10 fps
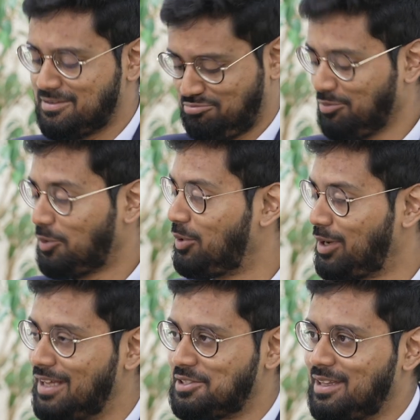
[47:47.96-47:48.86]
we'll
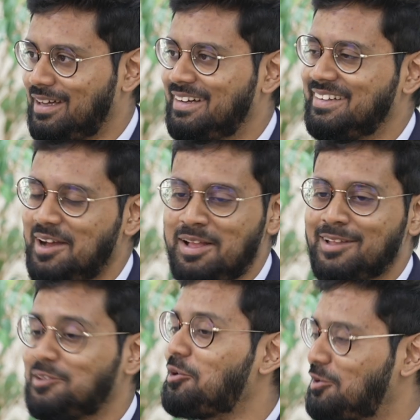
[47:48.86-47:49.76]
get to
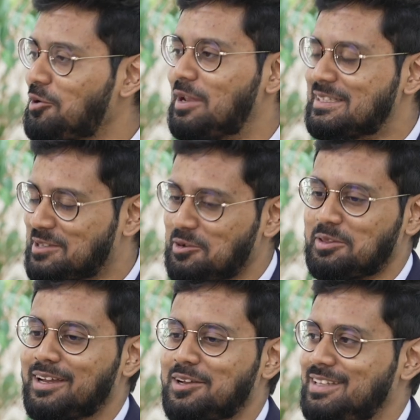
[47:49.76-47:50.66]
that. No, let's go
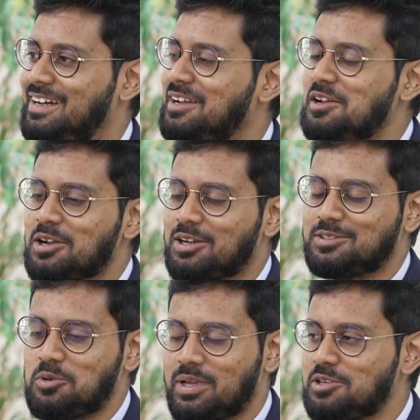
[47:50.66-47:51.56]
there, because it
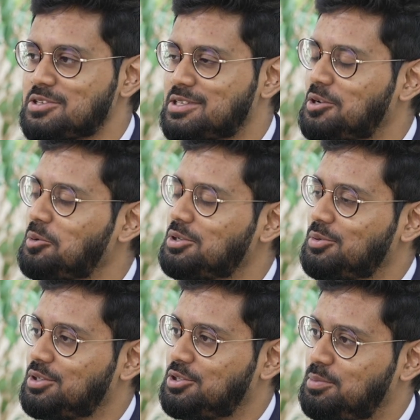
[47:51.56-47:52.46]
would be interesting to know
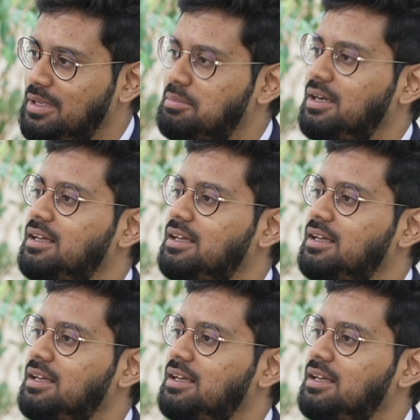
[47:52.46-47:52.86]
what you mean by...